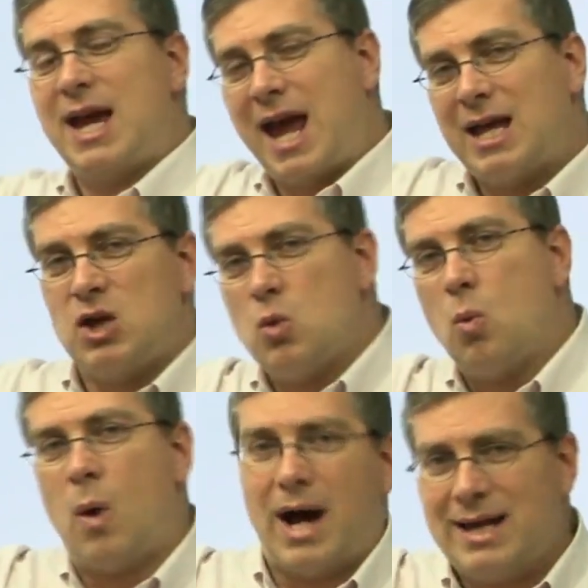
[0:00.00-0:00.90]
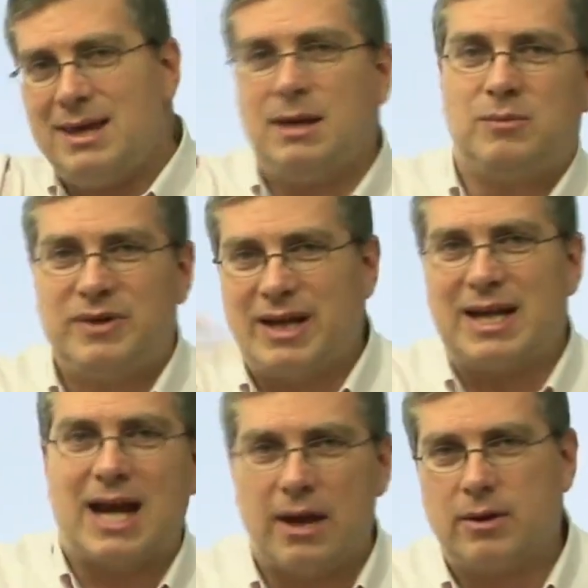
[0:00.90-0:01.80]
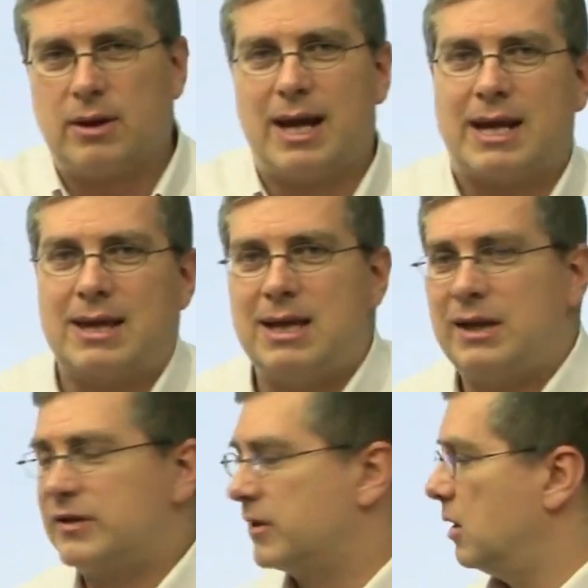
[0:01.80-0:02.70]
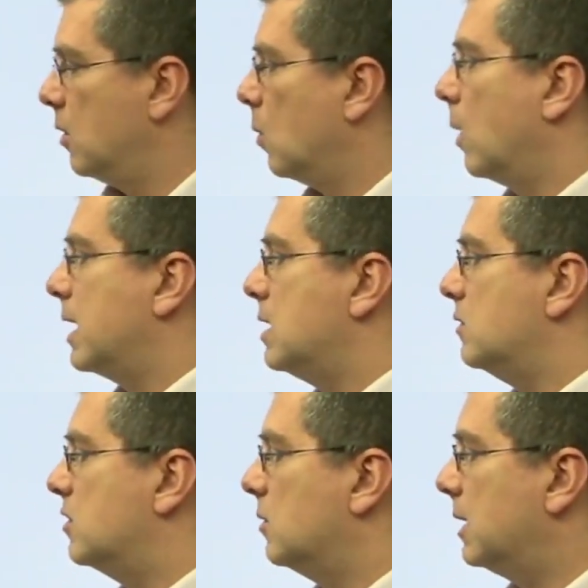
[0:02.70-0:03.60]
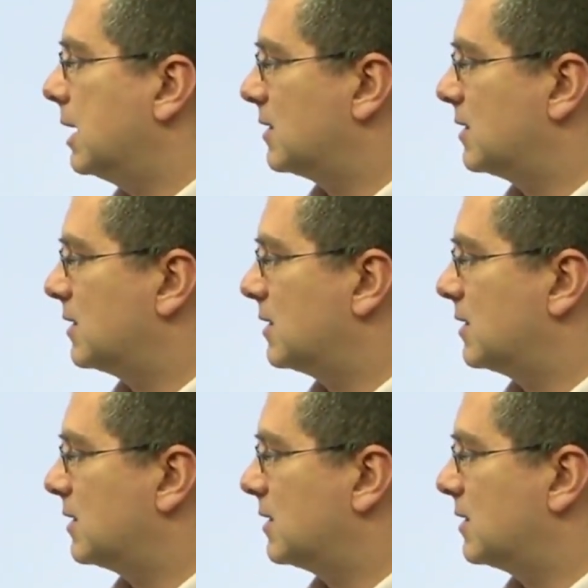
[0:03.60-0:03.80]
and you wind them together like this, what are you doing?